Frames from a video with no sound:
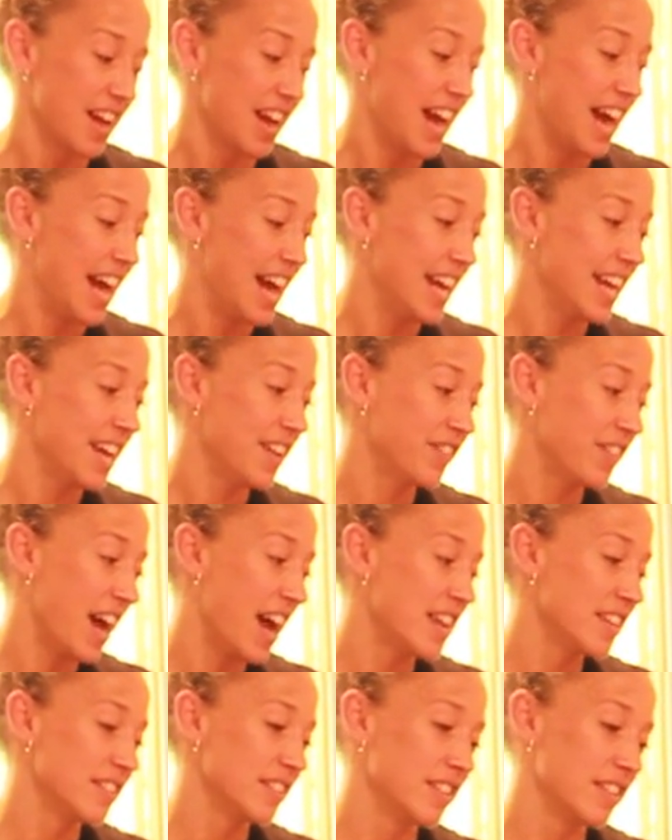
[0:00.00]
I have
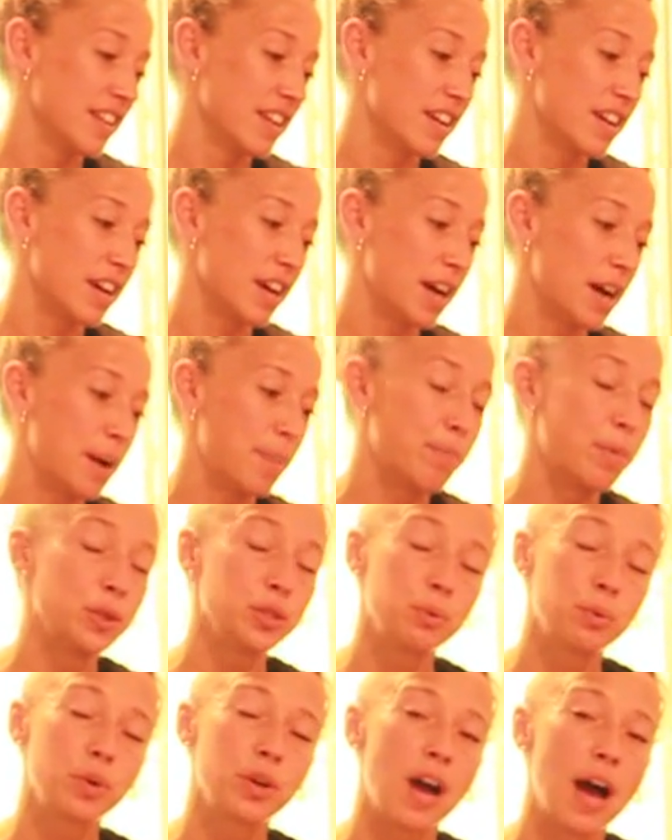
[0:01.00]
gotten
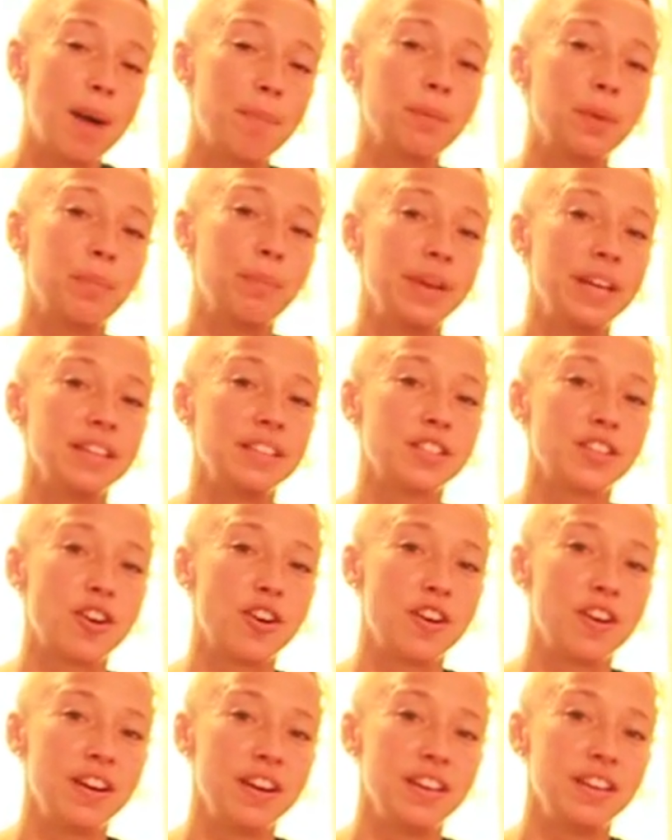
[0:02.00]
multiple compliments
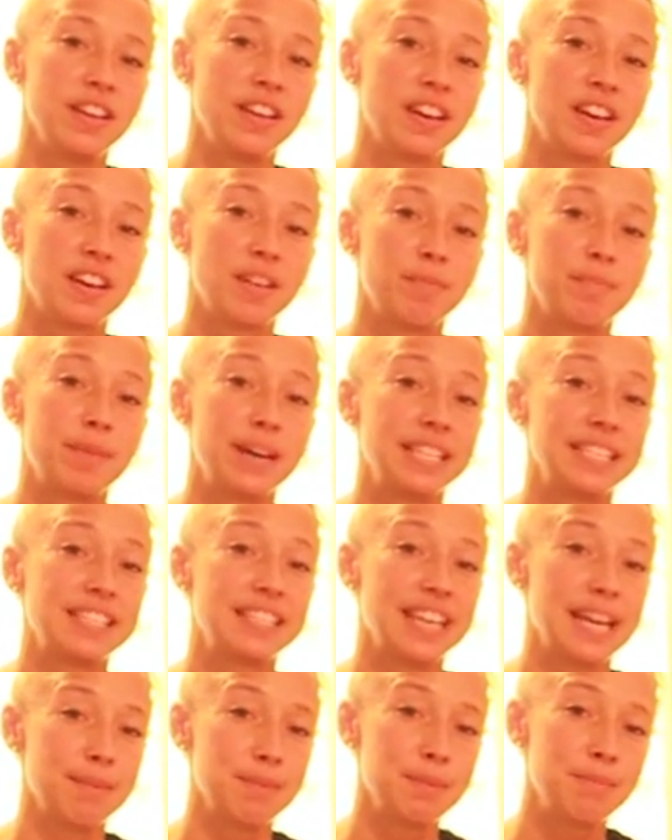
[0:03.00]
on my
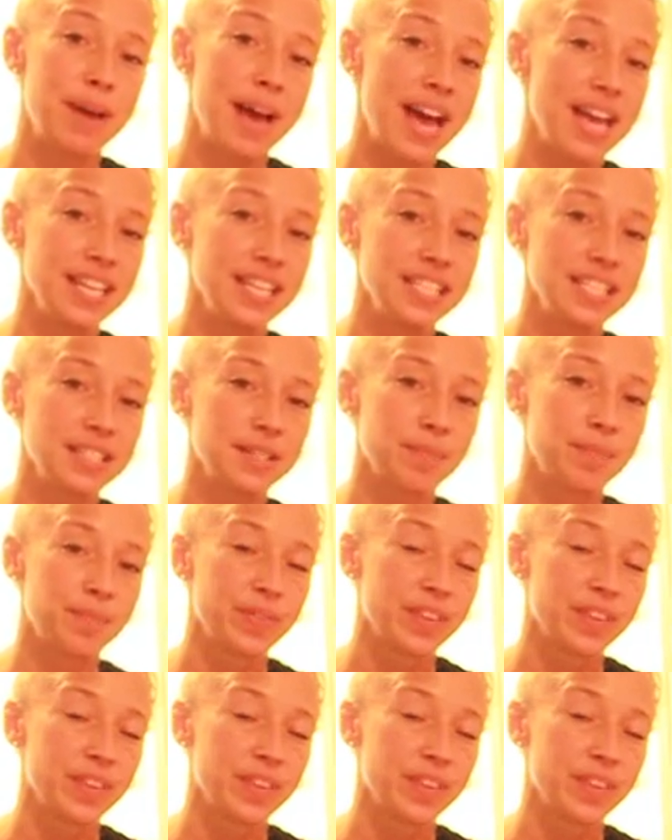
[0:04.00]
salmon patties.